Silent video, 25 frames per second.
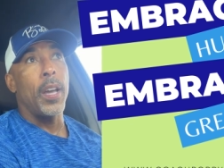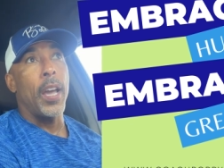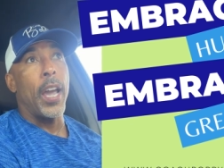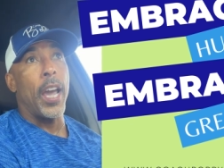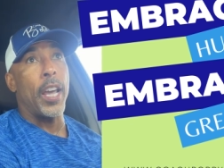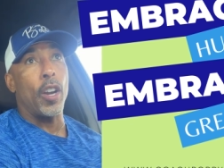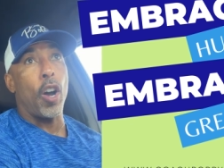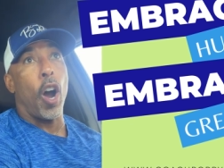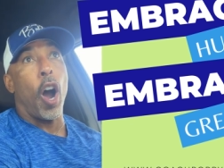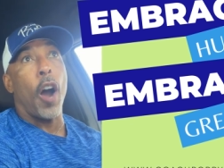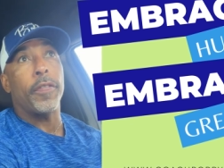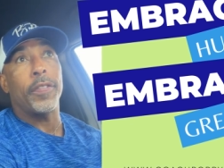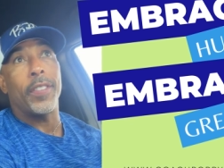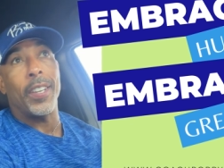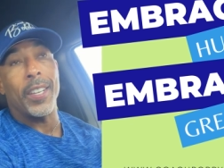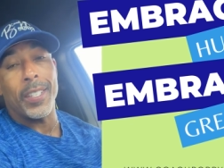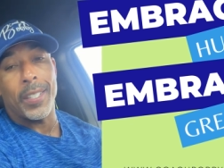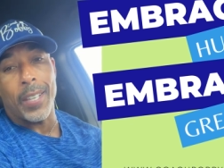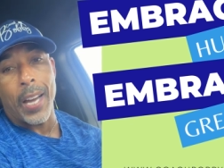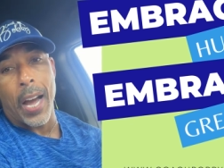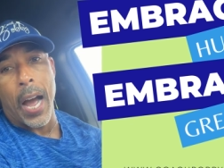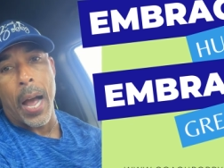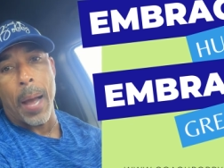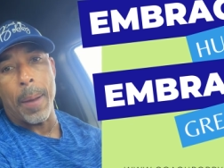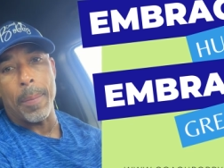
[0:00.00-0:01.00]
and
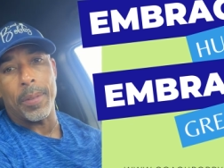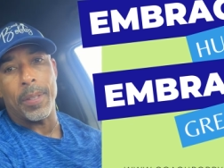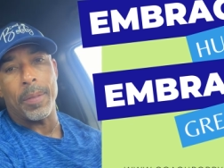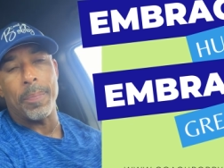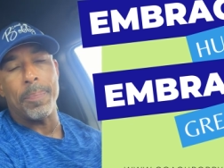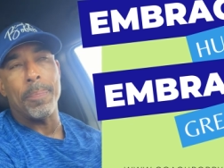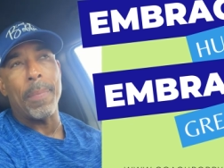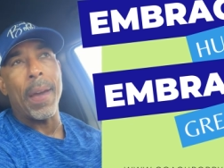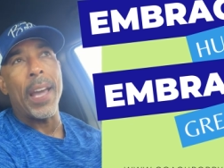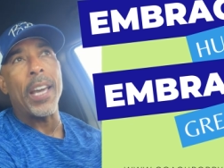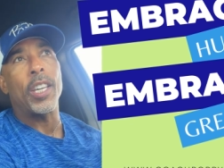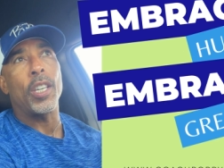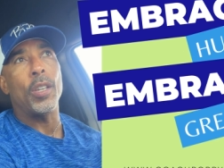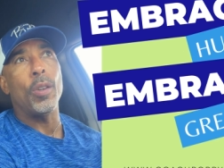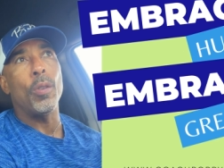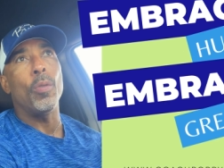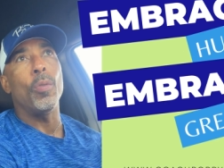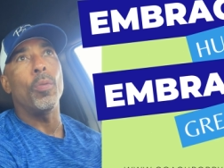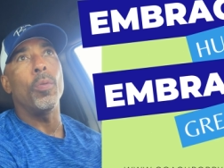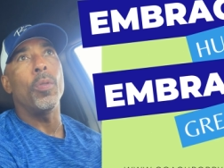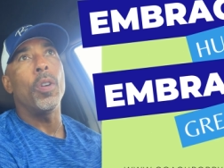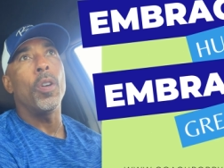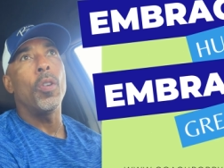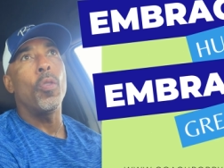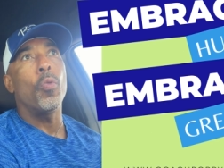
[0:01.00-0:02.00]
oftentimes make
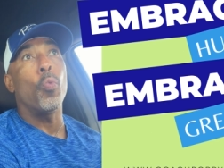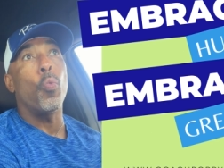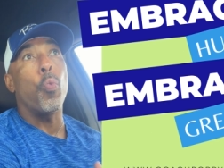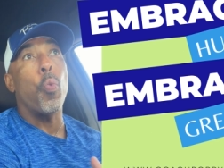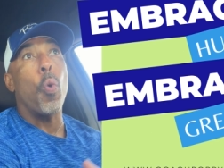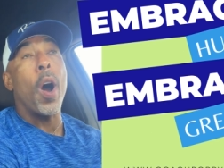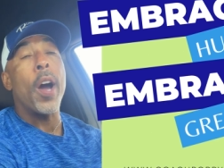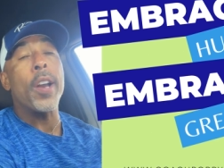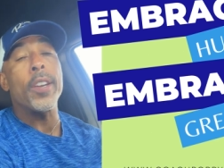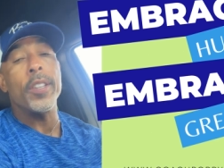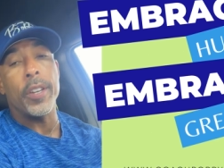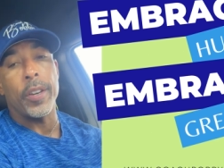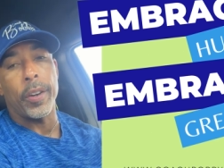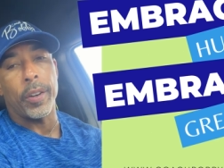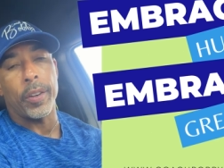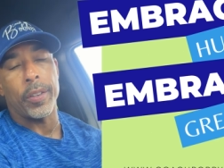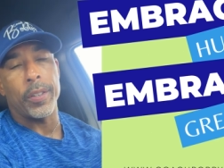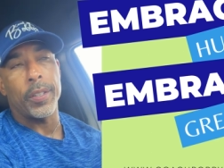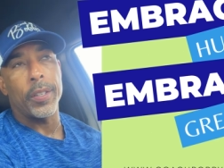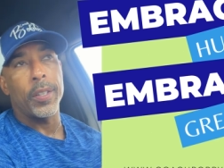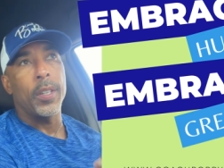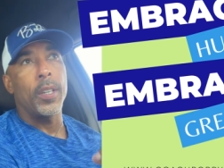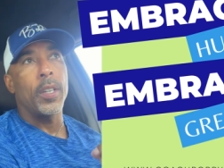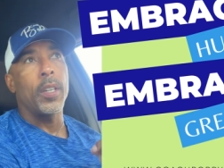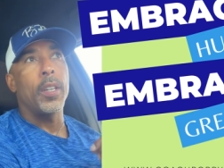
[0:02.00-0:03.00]
you wonder
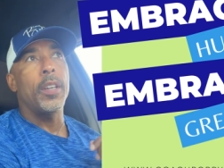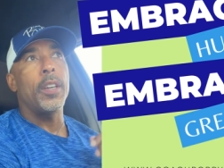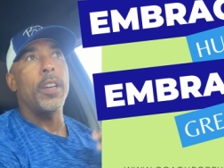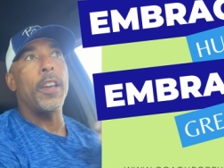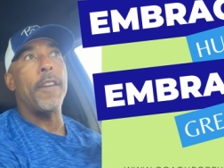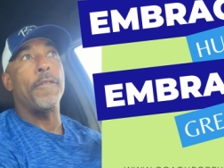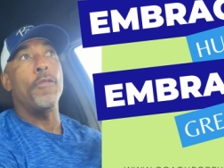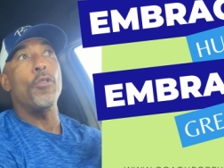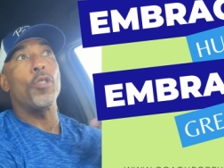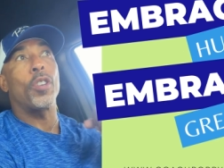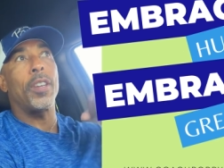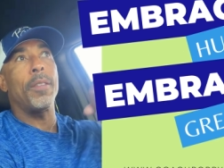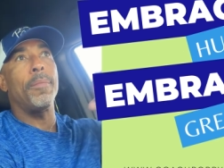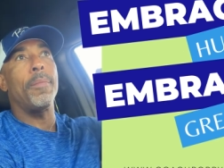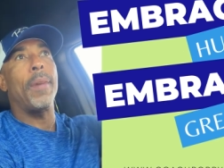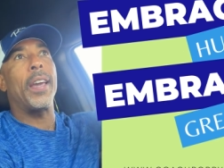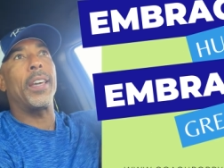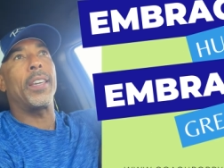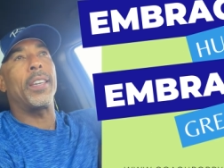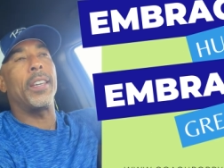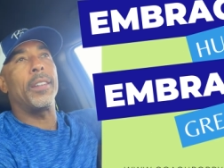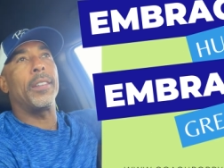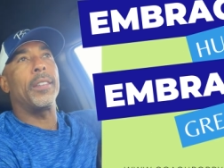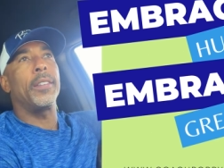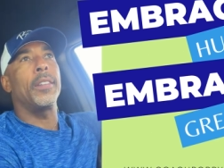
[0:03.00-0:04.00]
if you can
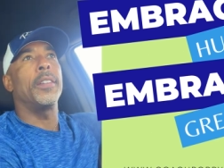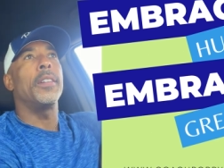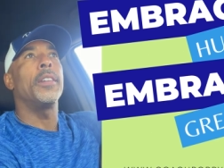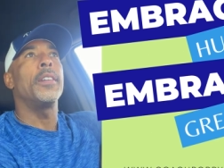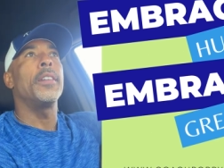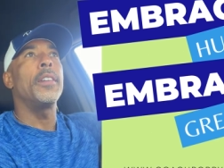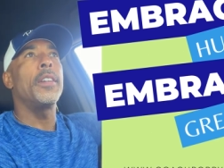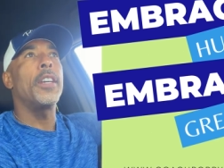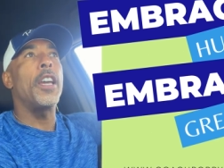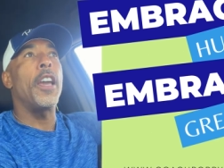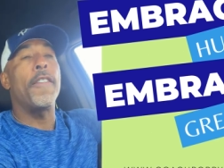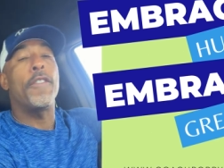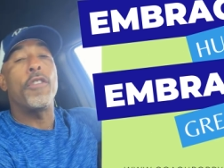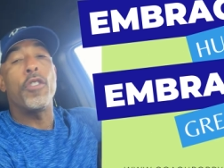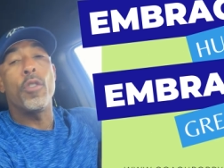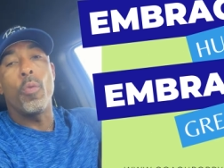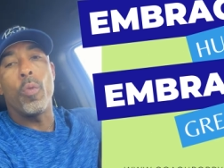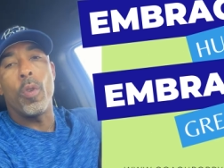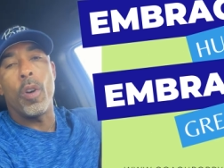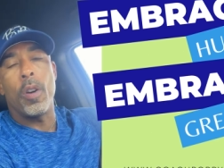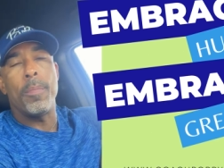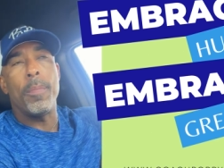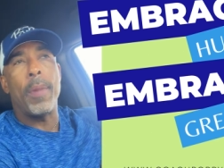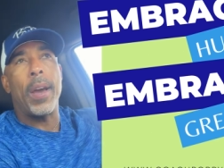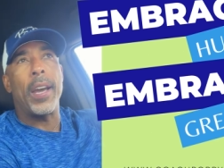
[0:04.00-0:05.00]
make it, if you
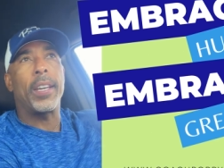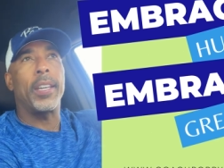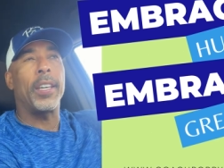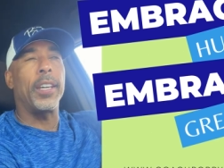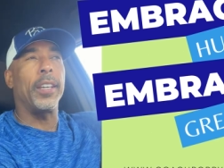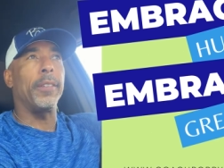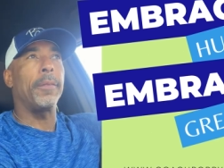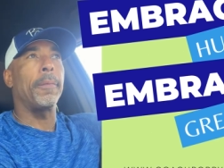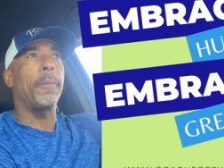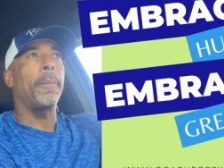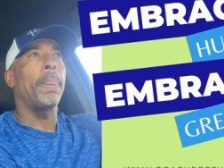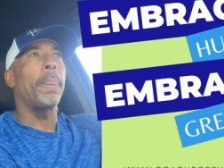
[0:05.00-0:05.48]
will make it.